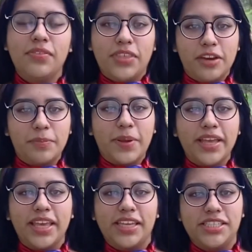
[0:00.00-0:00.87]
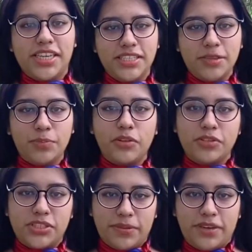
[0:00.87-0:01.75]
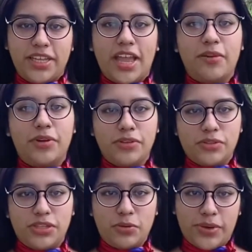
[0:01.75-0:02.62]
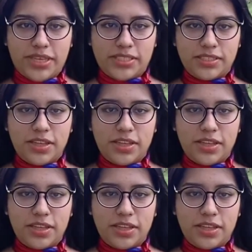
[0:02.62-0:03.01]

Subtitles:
thereby enhancing productivity and reducing waste.